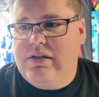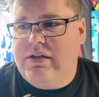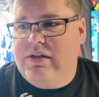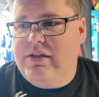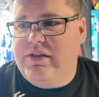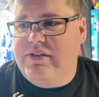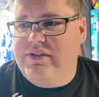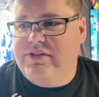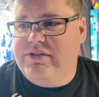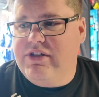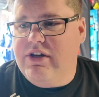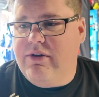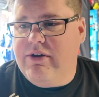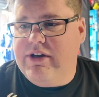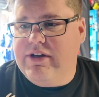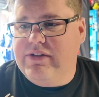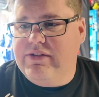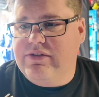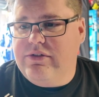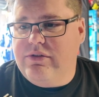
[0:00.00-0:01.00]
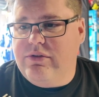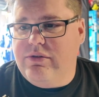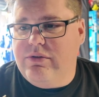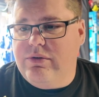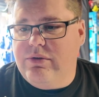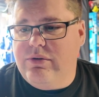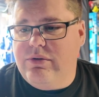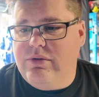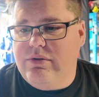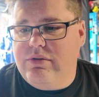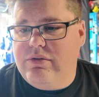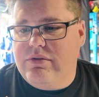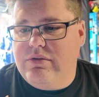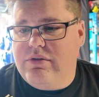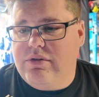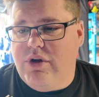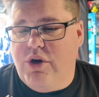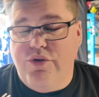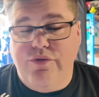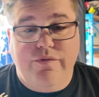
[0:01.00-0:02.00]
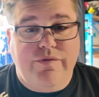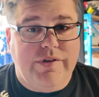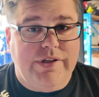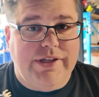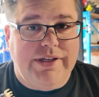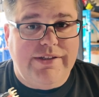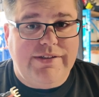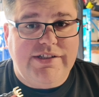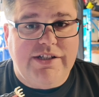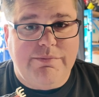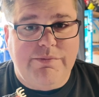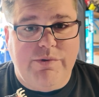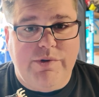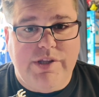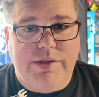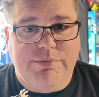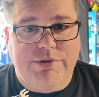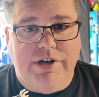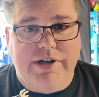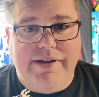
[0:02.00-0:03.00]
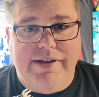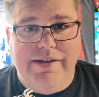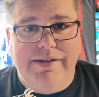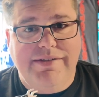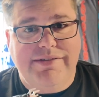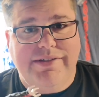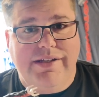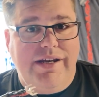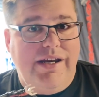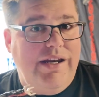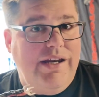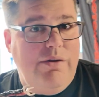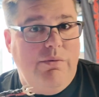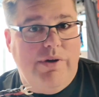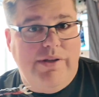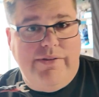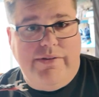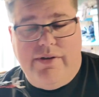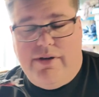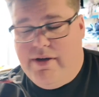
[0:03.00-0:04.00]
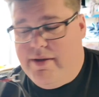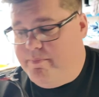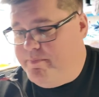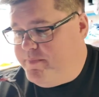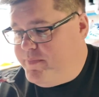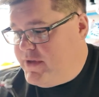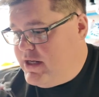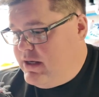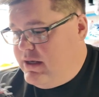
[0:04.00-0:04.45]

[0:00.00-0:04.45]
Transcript: is going to hopefully tell me where the bike is at any one time.